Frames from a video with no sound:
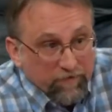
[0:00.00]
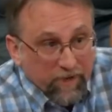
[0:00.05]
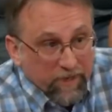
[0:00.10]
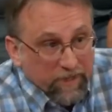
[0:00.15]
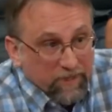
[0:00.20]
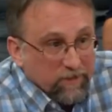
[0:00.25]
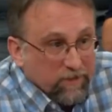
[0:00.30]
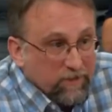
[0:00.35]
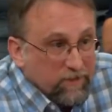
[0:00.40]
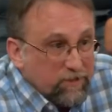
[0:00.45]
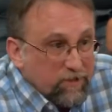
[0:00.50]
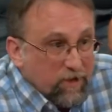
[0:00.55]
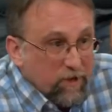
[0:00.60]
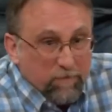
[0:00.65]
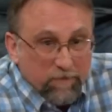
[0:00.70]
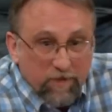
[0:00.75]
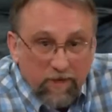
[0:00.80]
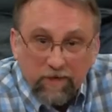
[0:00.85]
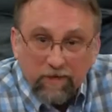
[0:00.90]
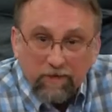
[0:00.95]
the same
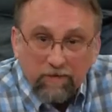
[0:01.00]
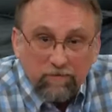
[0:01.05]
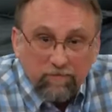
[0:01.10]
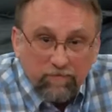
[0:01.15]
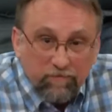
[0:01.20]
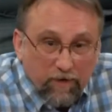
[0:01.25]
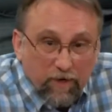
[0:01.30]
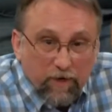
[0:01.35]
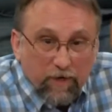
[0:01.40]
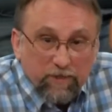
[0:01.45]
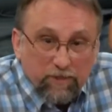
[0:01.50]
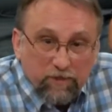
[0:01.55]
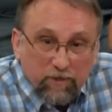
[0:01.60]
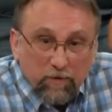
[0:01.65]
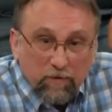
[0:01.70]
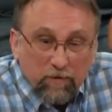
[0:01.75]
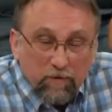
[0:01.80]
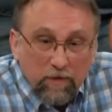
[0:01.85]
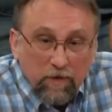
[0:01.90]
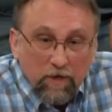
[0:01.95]
thing very soon.
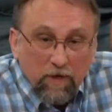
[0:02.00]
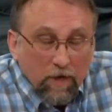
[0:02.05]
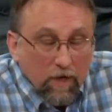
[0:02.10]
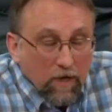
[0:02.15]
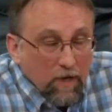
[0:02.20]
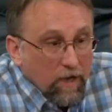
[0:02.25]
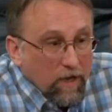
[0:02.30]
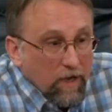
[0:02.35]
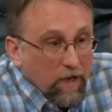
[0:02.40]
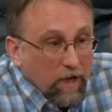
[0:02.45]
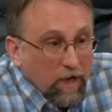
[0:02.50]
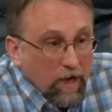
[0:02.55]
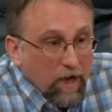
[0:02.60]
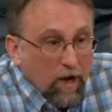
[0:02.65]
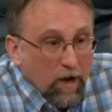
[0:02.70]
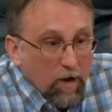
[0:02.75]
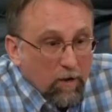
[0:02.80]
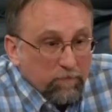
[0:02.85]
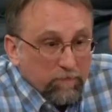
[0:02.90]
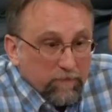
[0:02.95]

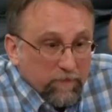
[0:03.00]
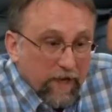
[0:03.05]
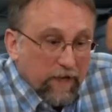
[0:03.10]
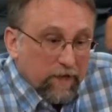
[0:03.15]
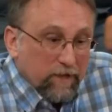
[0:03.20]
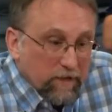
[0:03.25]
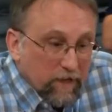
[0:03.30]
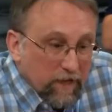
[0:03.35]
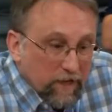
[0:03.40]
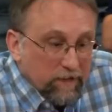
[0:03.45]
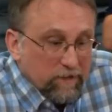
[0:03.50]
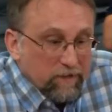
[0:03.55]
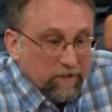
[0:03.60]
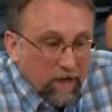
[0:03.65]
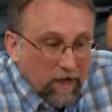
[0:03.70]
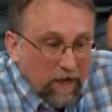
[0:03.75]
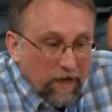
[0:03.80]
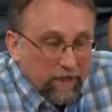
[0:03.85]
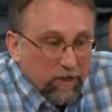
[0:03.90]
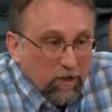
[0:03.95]
And
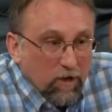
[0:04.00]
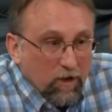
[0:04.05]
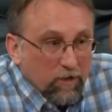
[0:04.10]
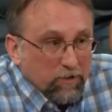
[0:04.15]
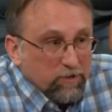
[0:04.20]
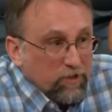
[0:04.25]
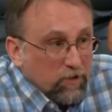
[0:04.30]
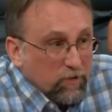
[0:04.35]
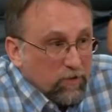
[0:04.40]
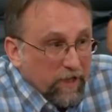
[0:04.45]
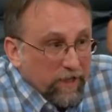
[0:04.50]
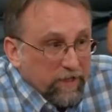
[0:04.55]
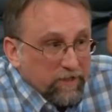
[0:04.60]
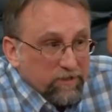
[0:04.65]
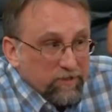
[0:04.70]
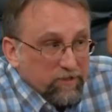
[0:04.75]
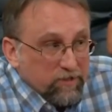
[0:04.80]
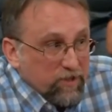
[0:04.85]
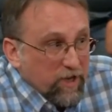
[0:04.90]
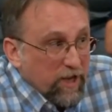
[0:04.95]
I'd also like to
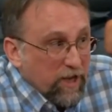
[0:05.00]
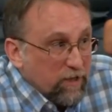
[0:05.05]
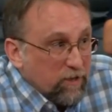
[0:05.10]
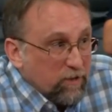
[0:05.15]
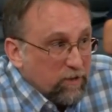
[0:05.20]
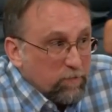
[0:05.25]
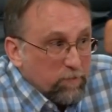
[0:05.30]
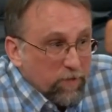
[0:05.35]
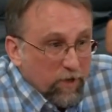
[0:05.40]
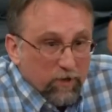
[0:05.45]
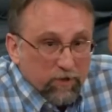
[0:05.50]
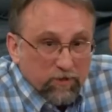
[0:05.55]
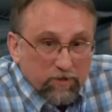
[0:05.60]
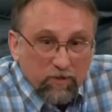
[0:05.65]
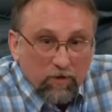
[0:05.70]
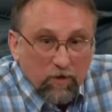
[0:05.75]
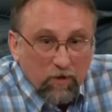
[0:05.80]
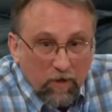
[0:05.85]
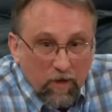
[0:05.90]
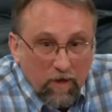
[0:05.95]
state on a
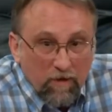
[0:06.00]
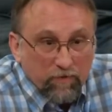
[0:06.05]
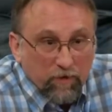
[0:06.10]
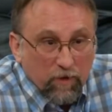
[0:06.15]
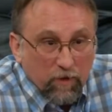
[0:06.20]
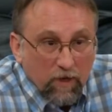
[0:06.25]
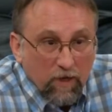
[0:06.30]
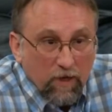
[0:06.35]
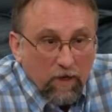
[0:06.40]
personal level,